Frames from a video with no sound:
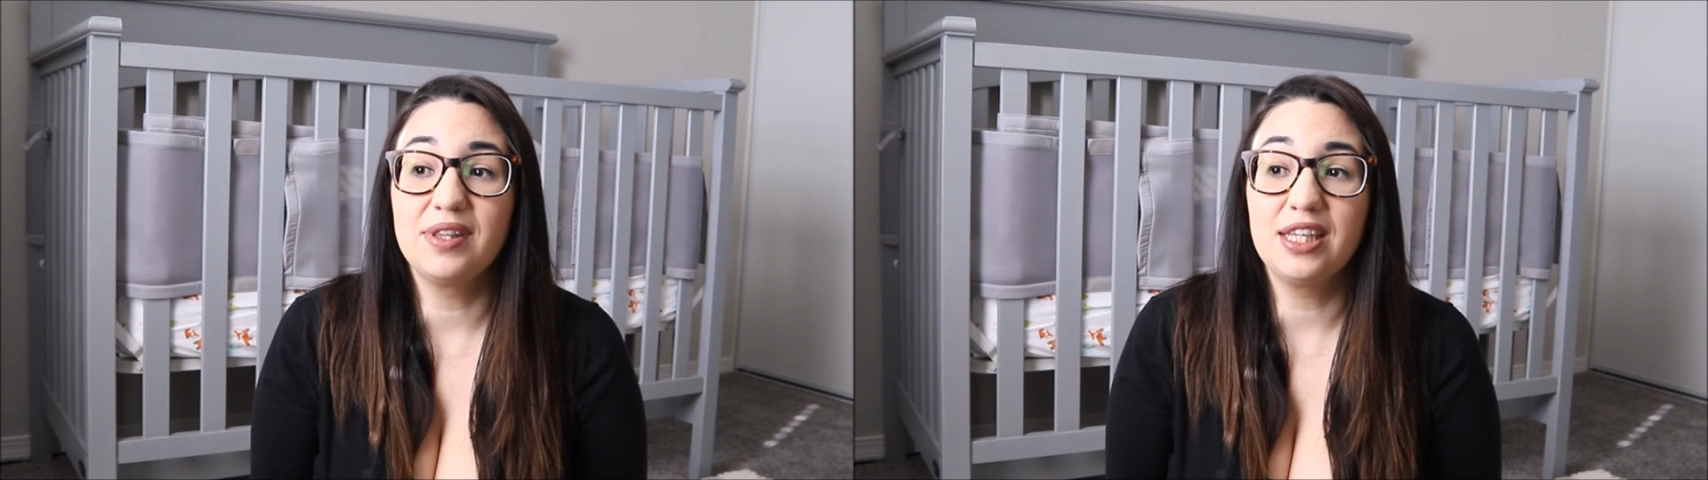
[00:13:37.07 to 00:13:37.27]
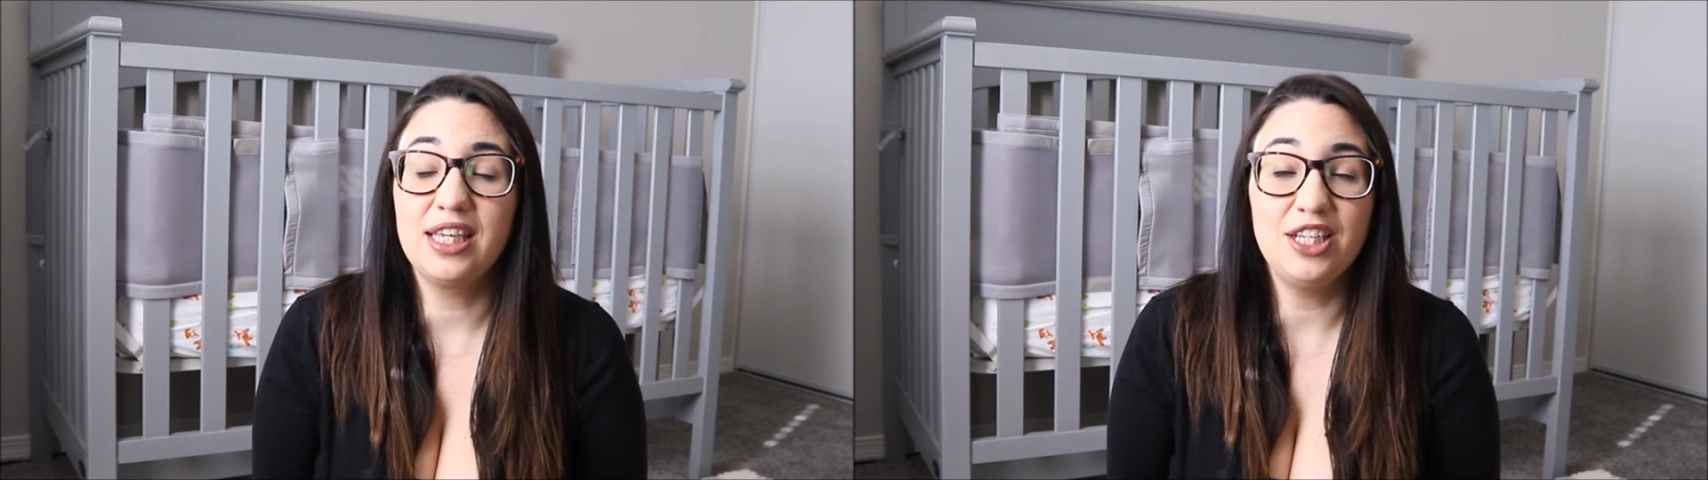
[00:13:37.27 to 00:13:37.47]

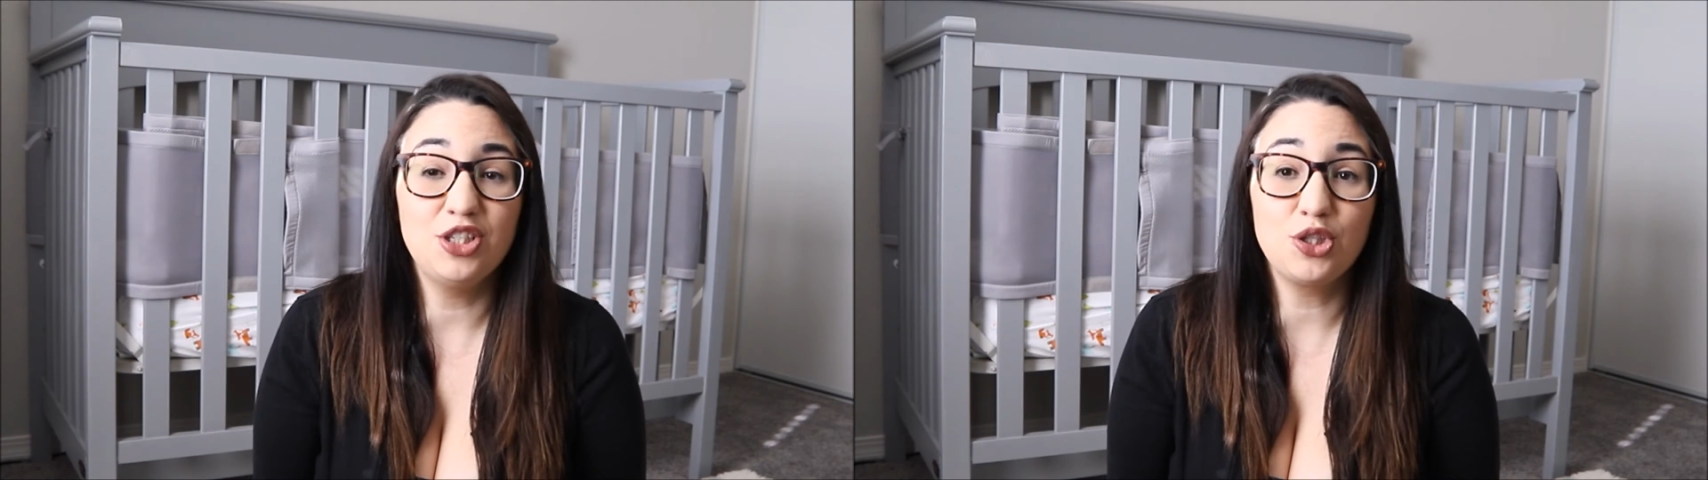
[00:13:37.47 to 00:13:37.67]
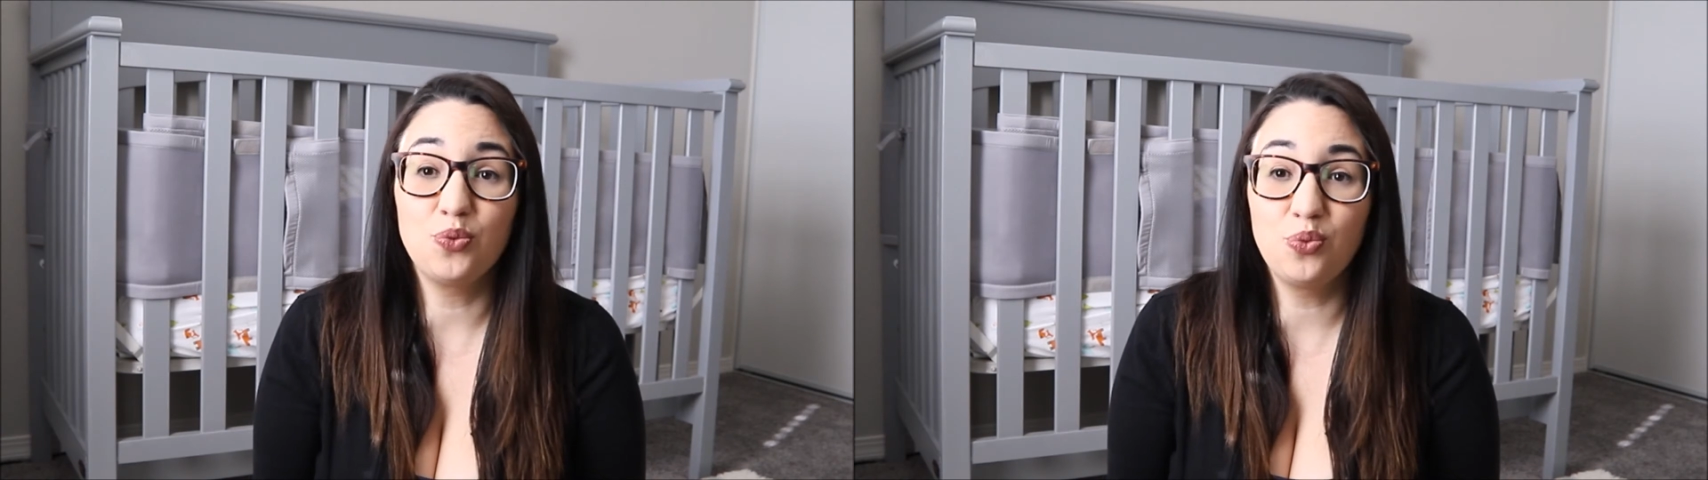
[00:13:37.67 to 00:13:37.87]
He
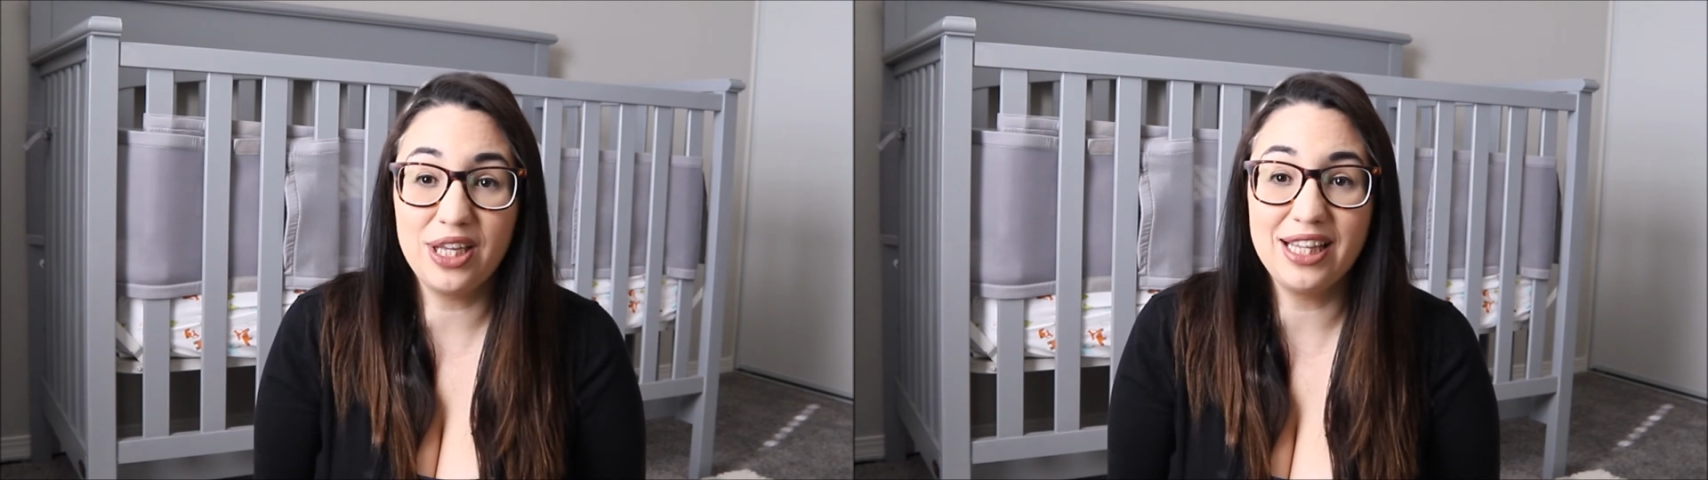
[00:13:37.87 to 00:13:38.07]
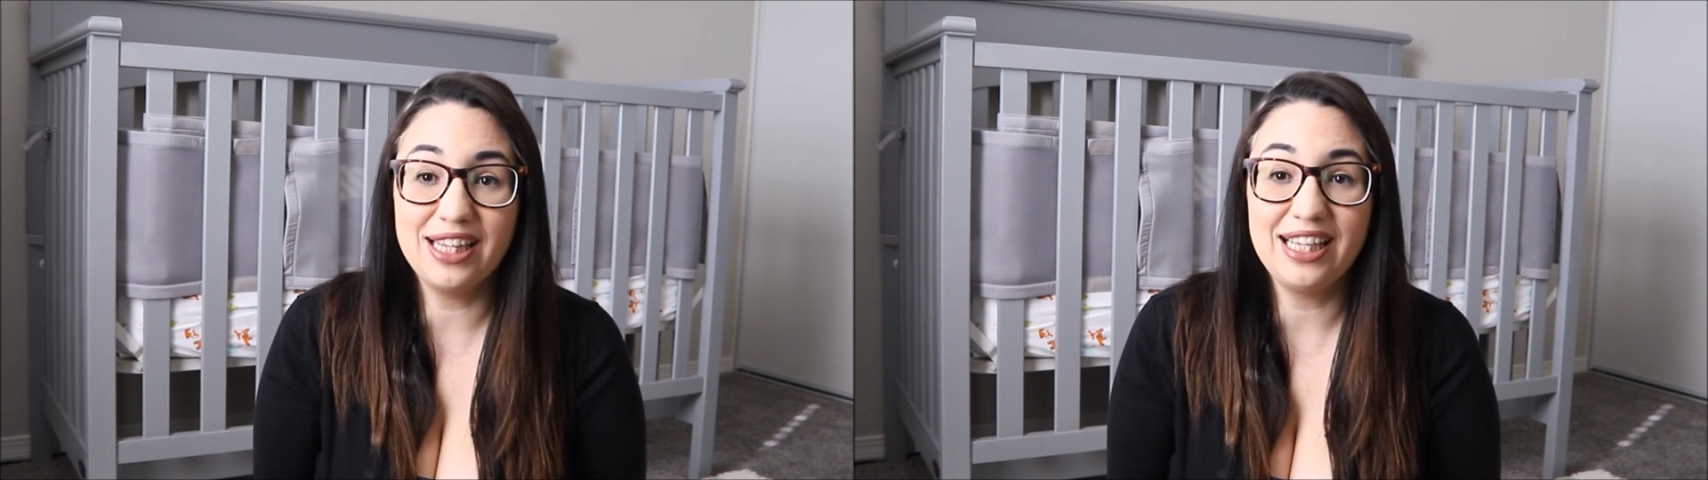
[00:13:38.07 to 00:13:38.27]
just
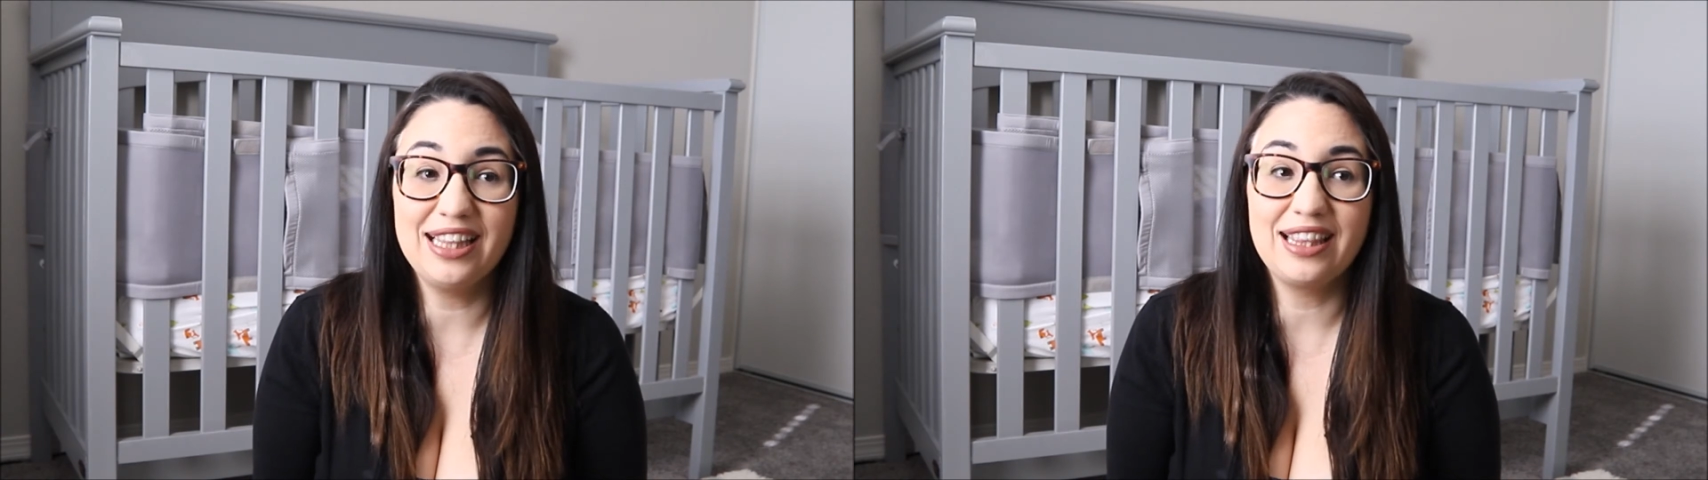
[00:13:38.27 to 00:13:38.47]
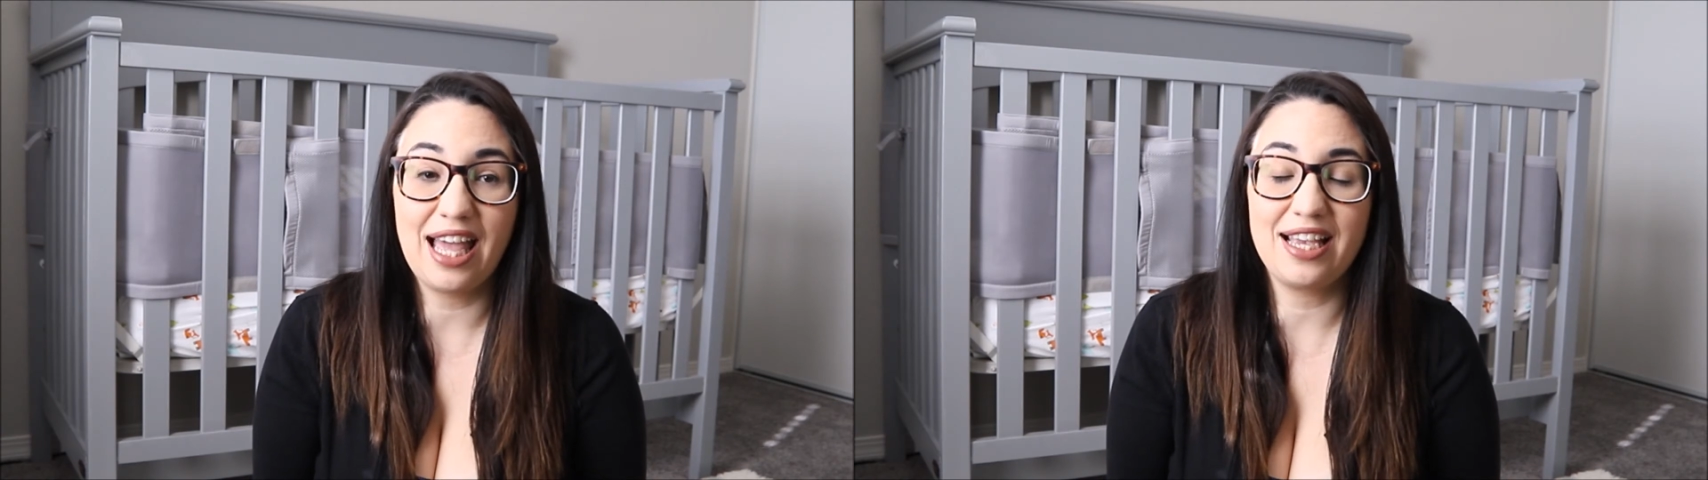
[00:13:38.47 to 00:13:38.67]
really
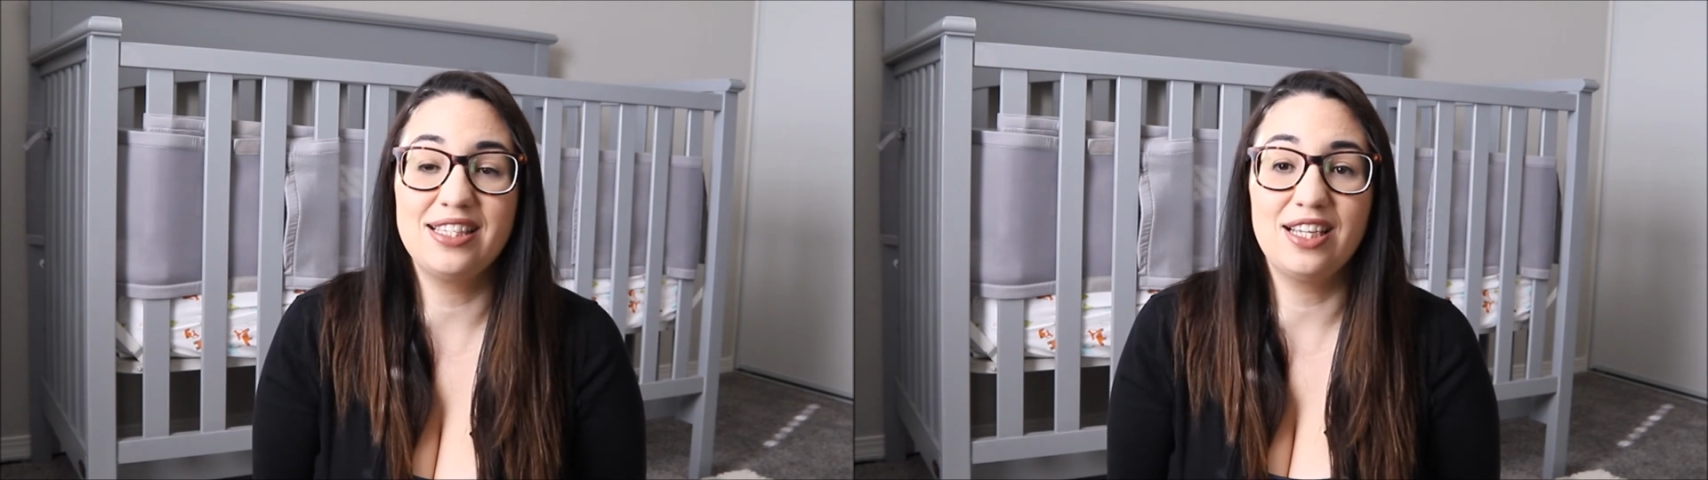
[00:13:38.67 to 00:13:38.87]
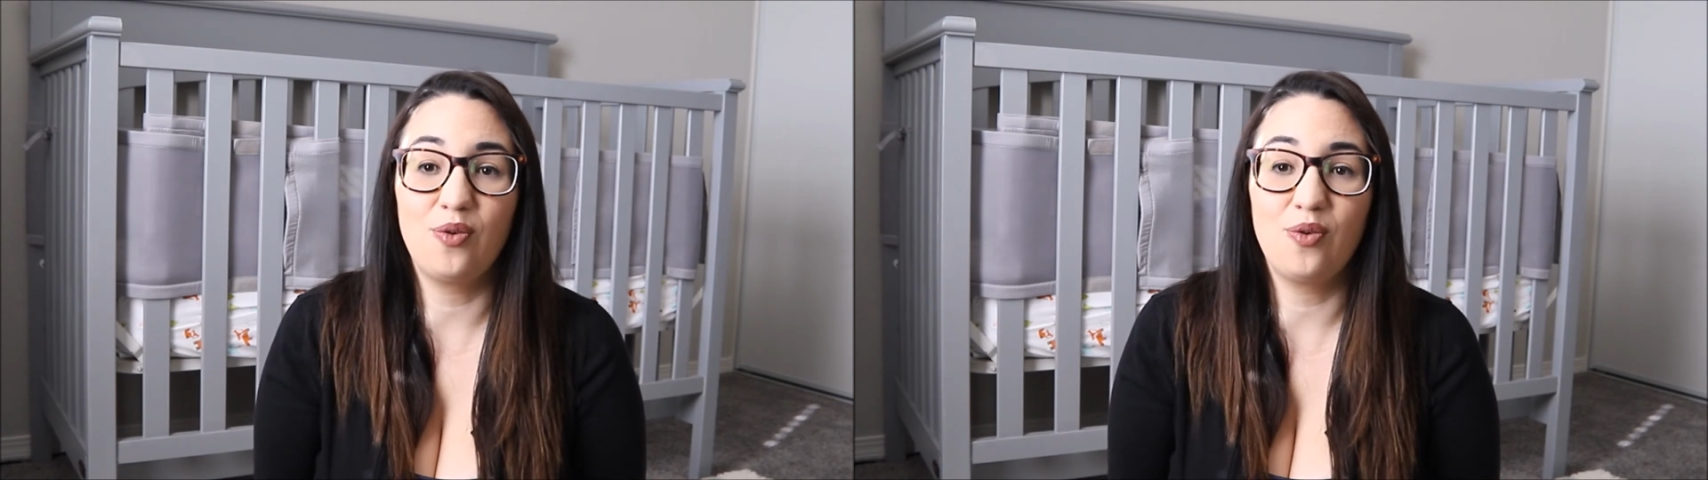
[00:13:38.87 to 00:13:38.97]
likes